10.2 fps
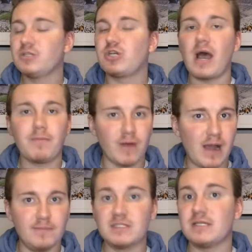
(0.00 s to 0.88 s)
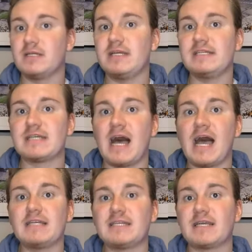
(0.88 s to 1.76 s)
Chop Robinson, Adisa
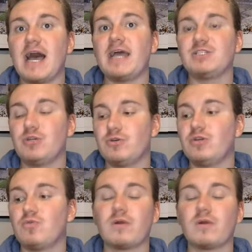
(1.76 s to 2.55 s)
Isaac, guys who you